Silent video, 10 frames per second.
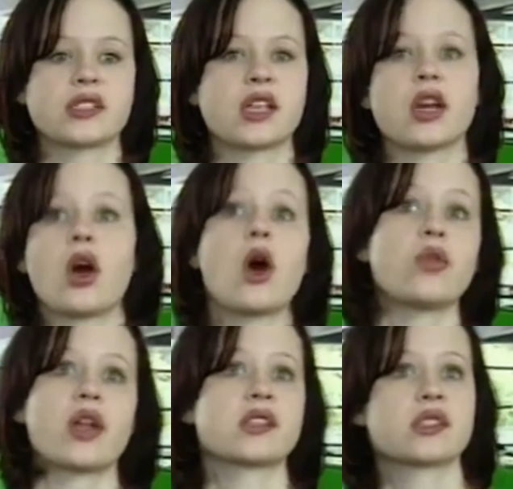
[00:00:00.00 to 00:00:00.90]
There were a
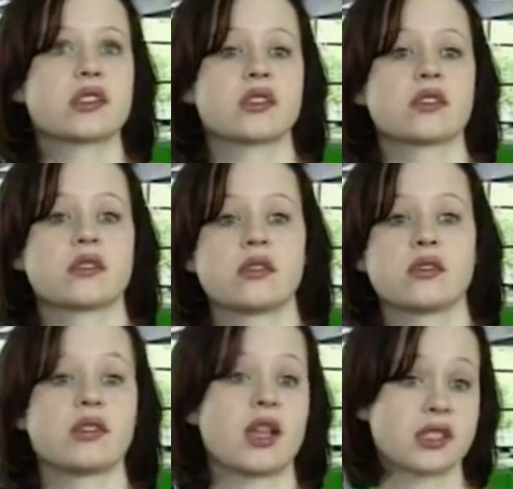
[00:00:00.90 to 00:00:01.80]
number of reports
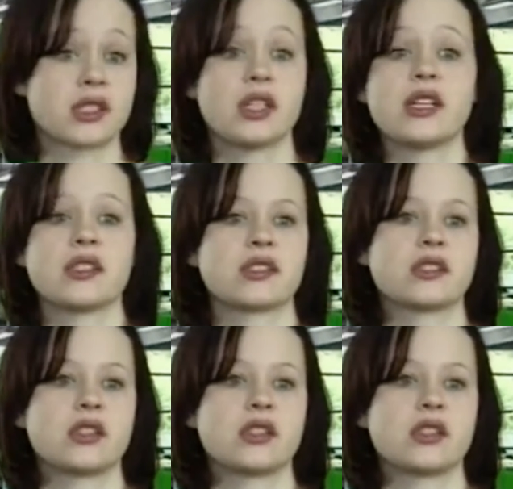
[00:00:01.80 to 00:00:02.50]
that she actually got